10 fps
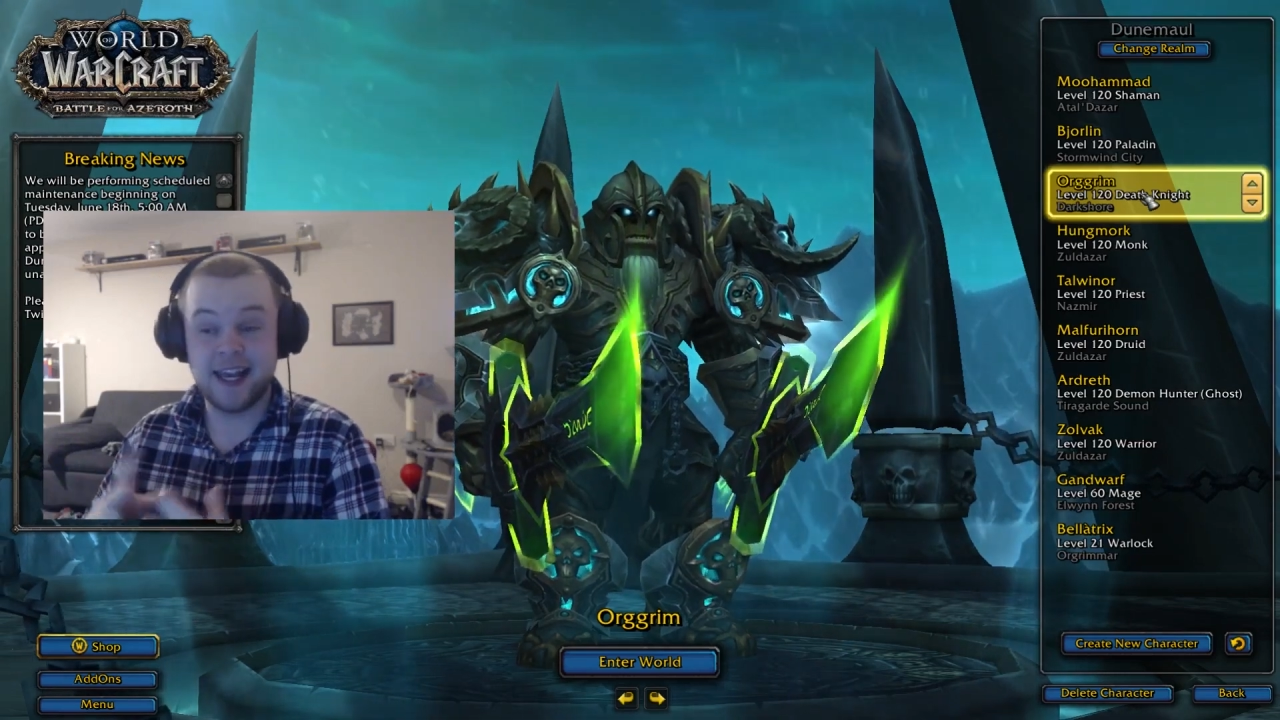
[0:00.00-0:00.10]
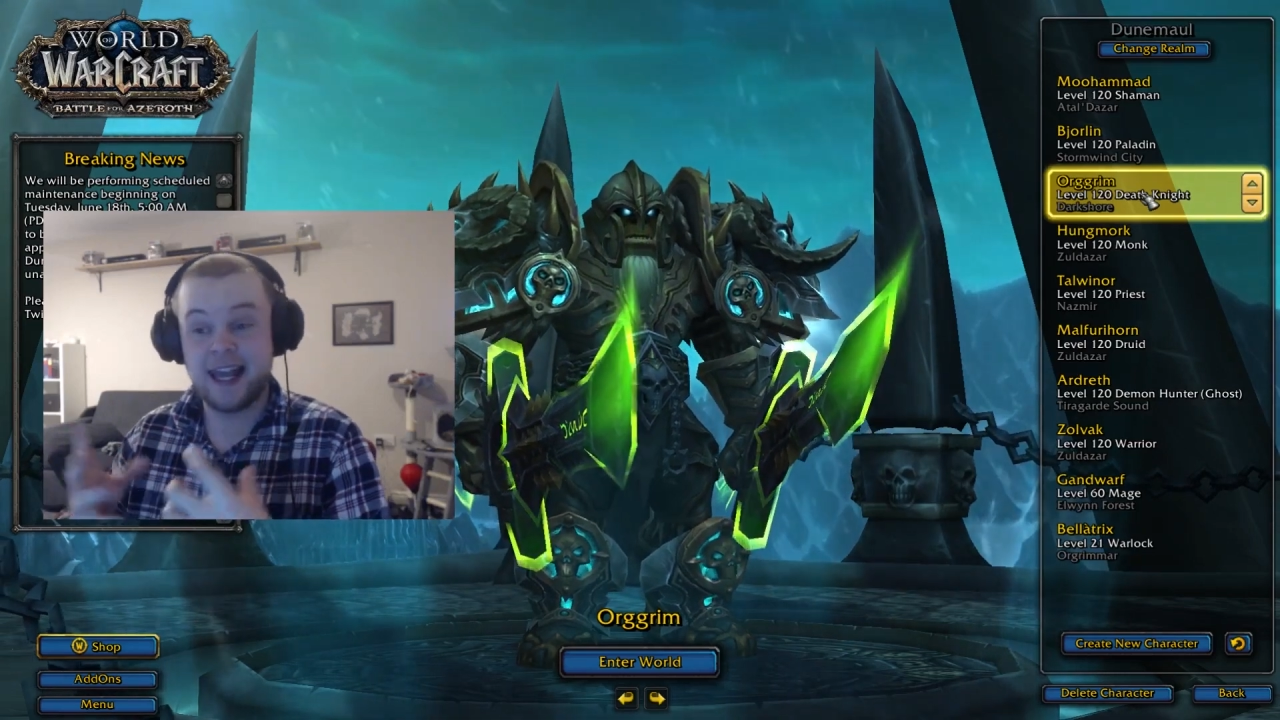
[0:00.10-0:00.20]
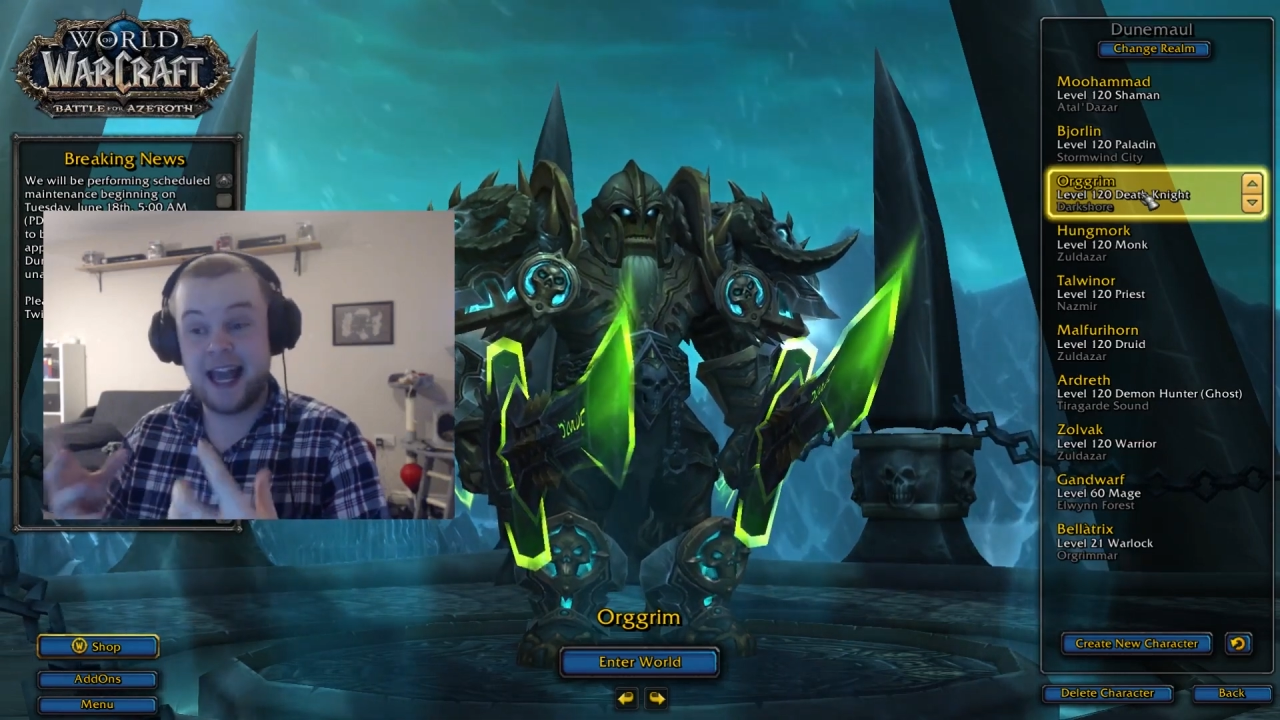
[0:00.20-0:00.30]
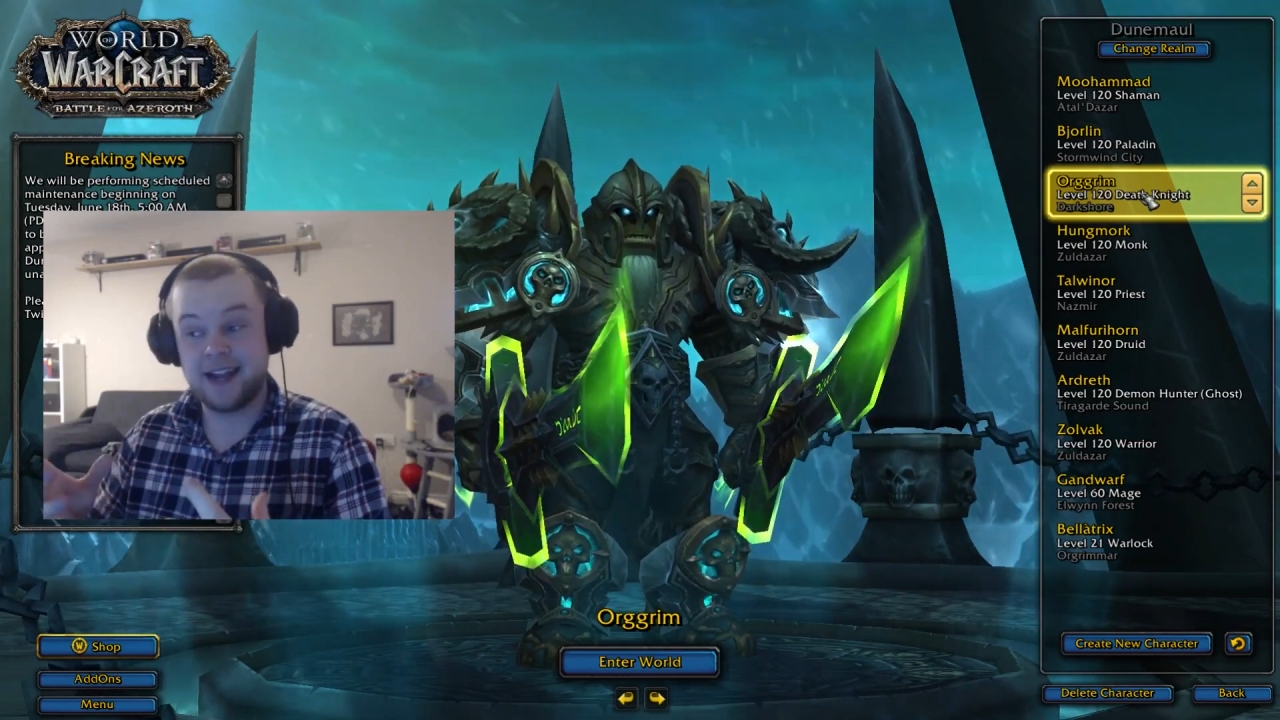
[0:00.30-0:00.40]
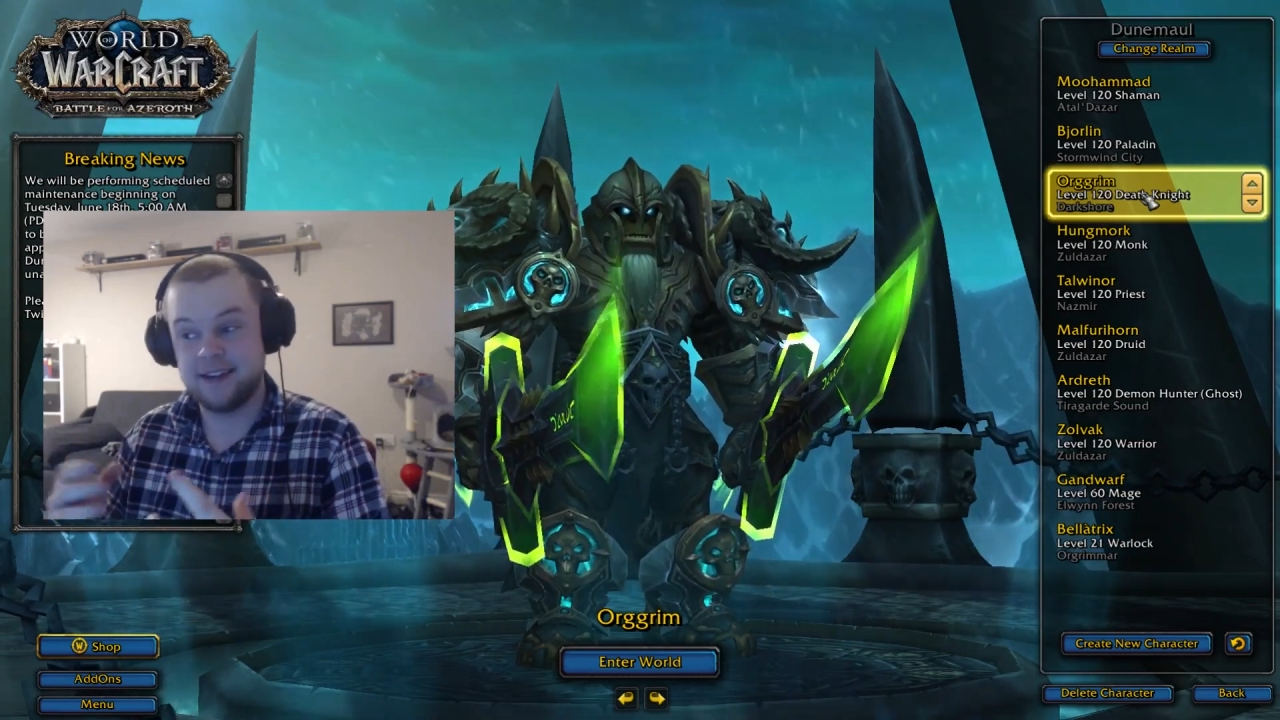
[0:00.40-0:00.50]

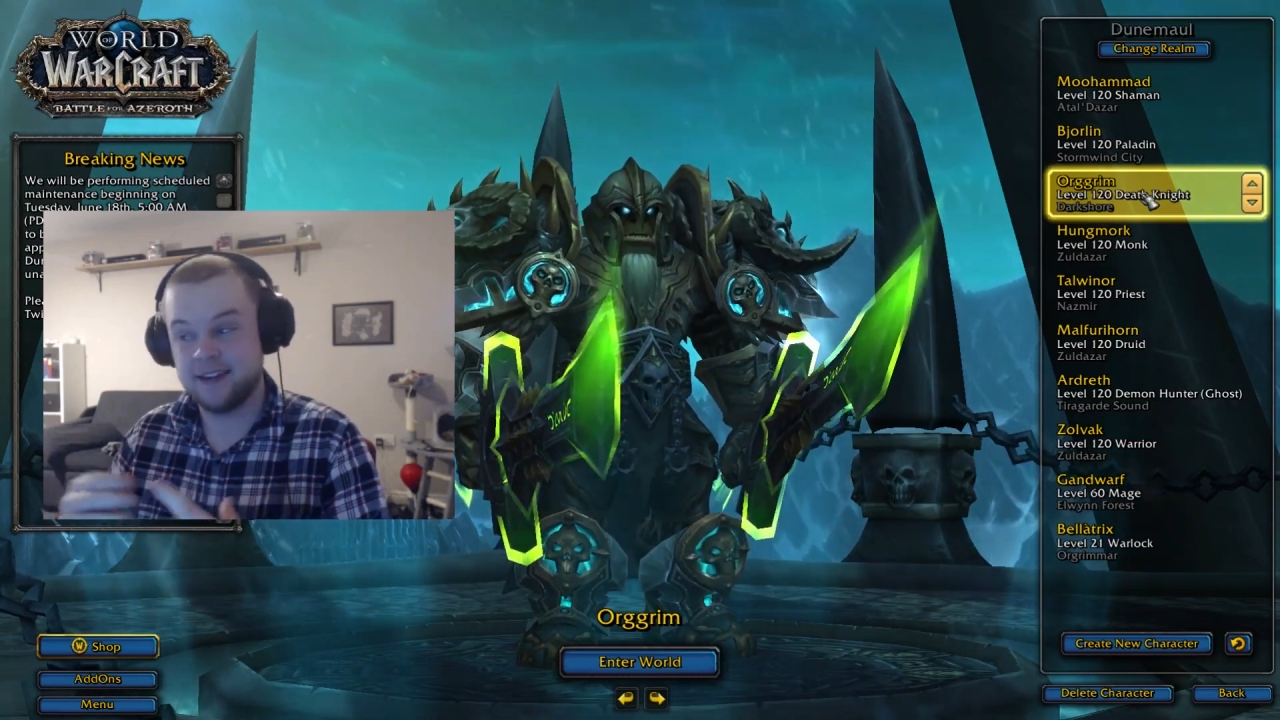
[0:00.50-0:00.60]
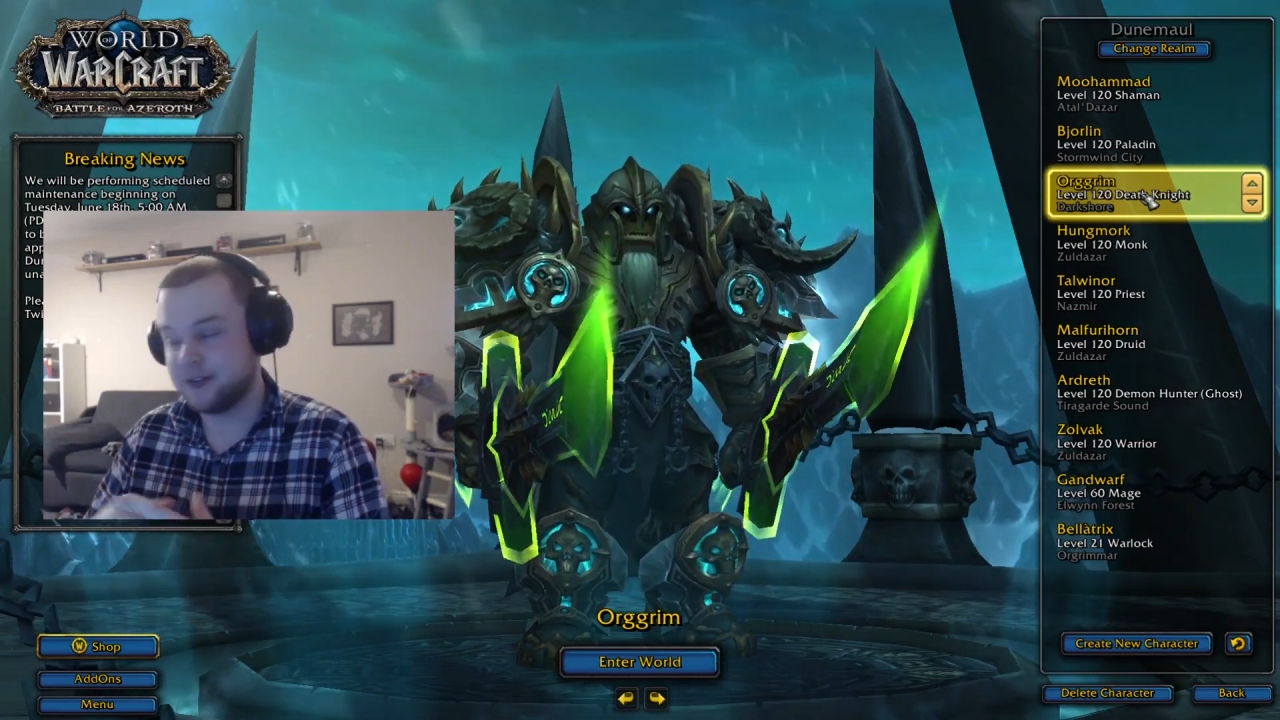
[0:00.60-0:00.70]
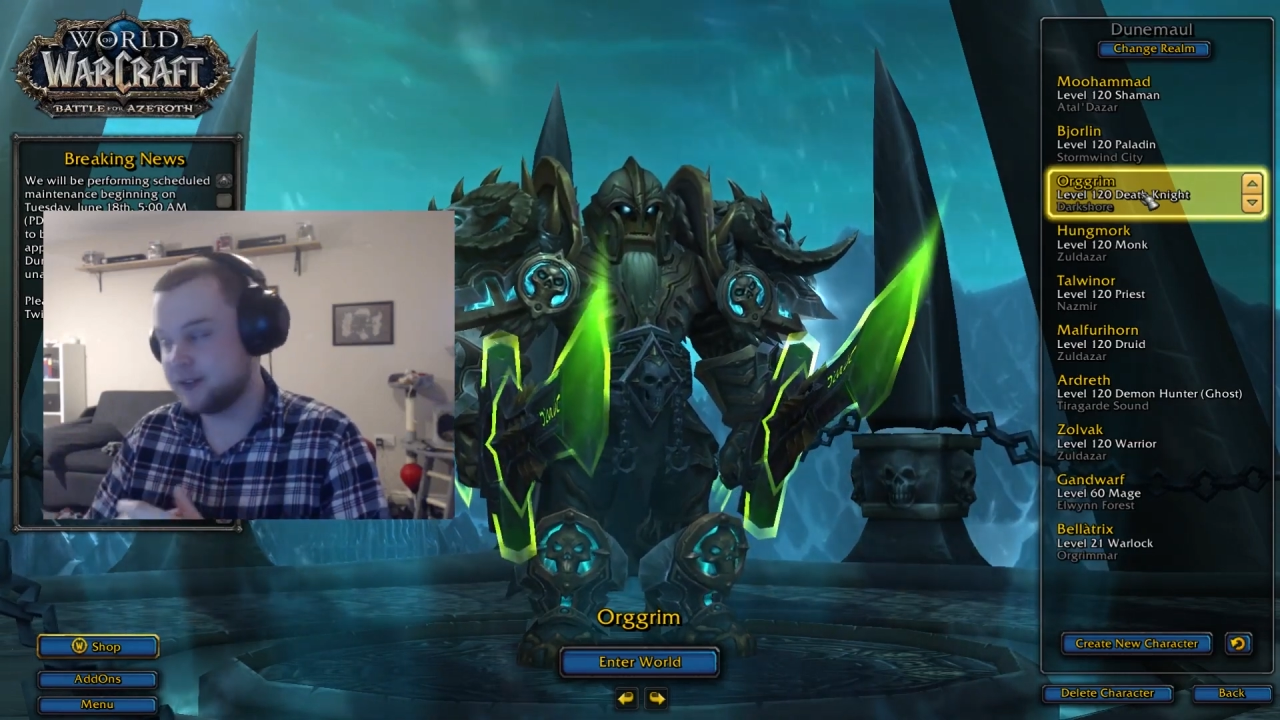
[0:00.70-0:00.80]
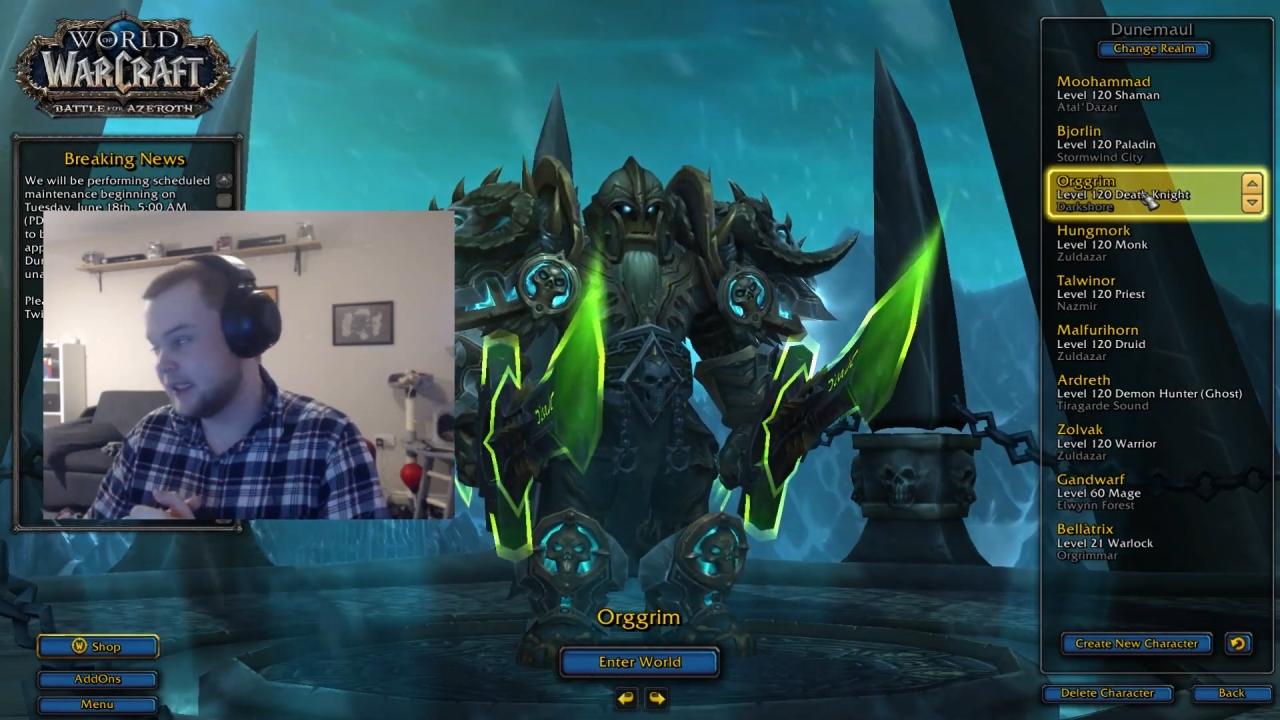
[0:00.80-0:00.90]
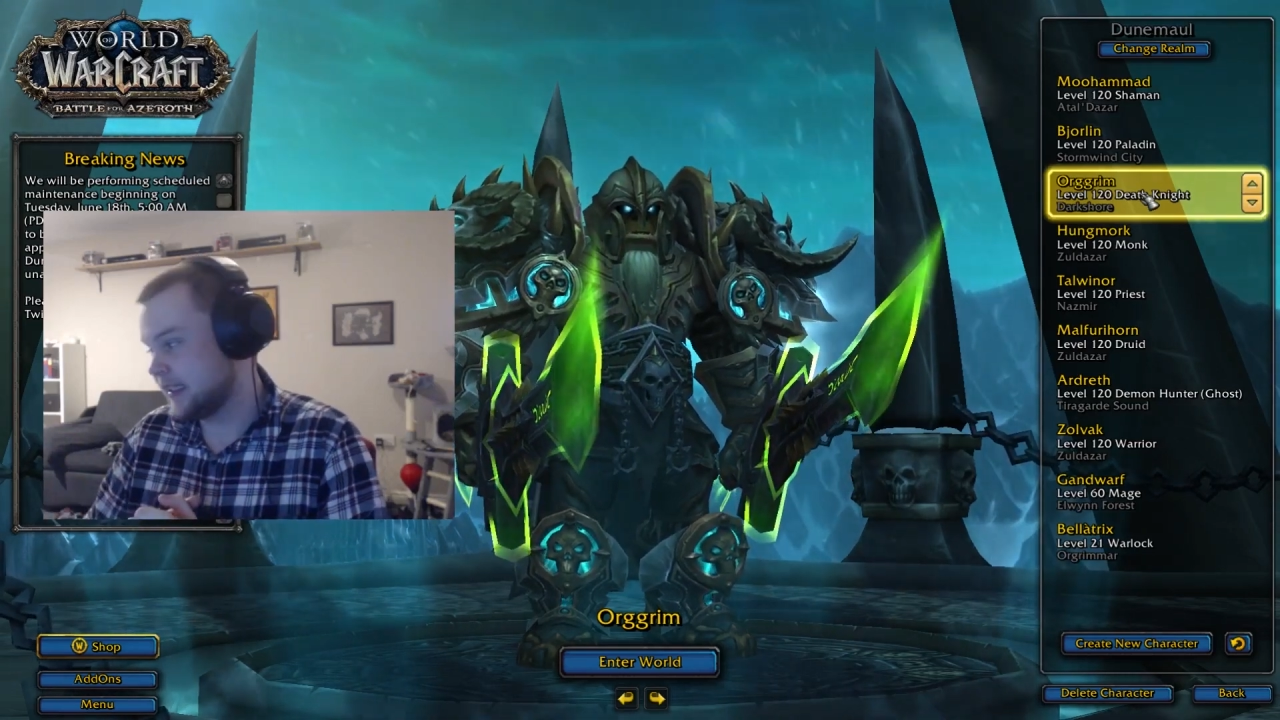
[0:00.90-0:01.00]
lacked a little.